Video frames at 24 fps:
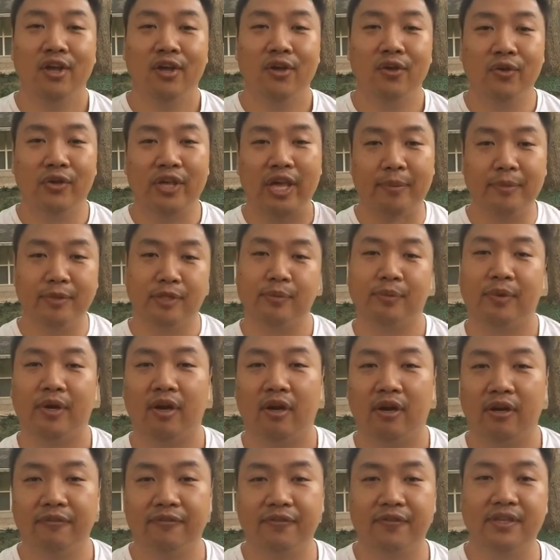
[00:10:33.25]
who came into my
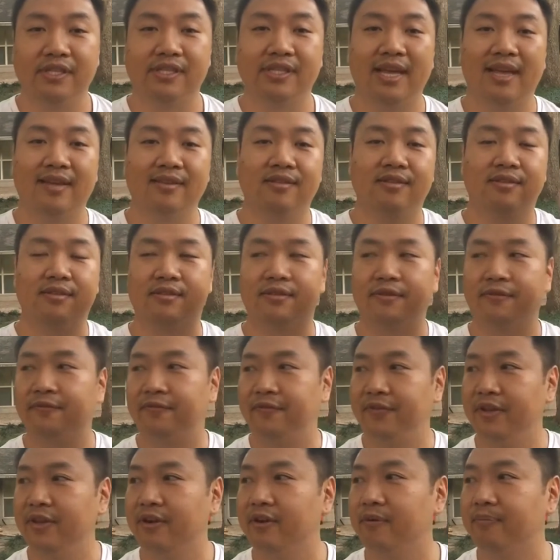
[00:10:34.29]
office, has
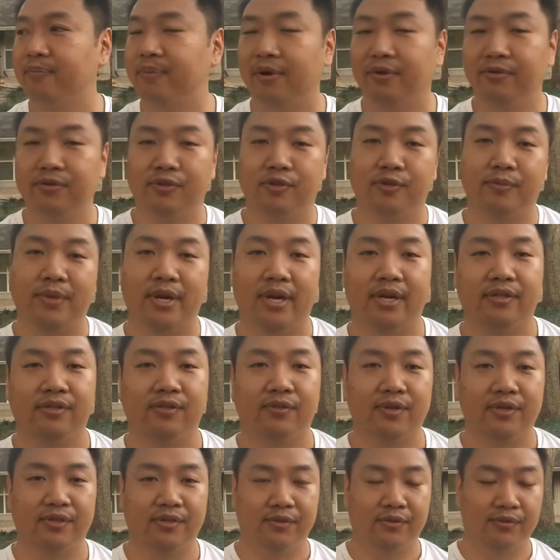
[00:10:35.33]
severe post-traumatic
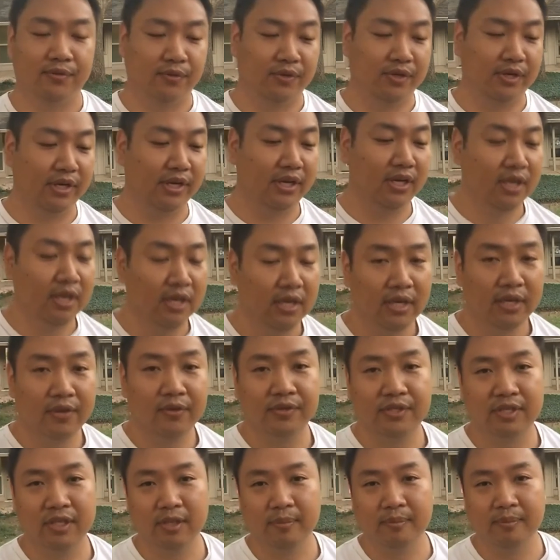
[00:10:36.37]
stress disorder. He
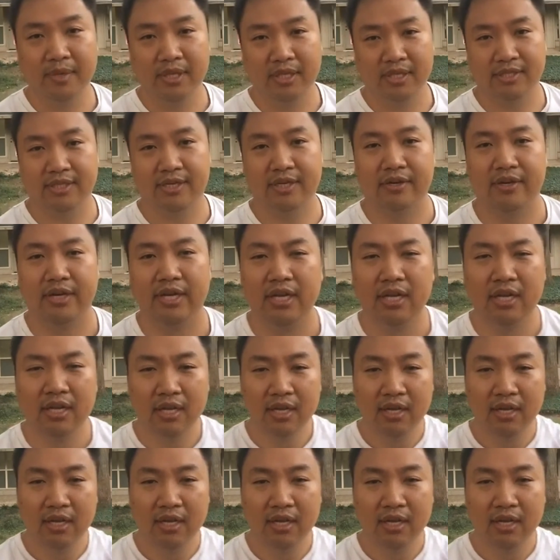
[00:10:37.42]
was in the military.